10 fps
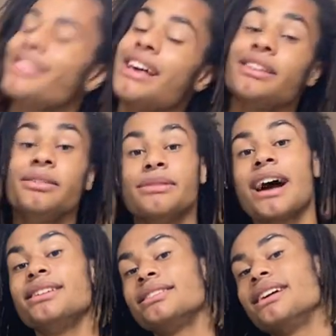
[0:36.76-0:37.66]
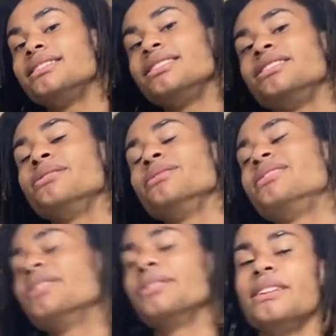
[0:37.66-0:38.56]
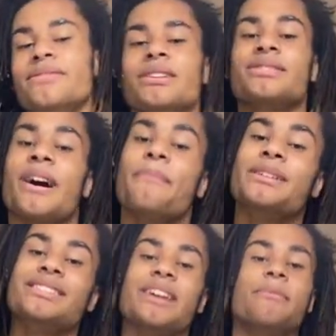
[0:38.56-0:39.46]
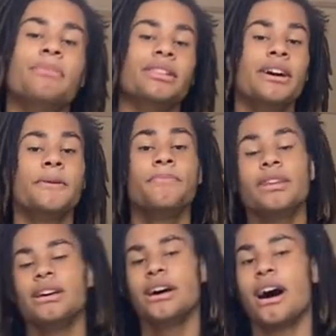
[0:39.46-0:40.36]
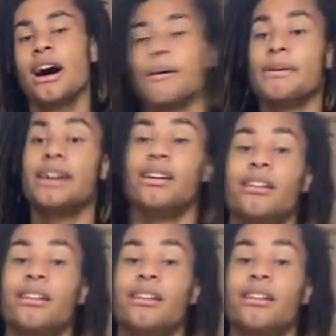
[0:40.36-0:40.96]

that you guys get to choose. So leave those comments down below. Um, and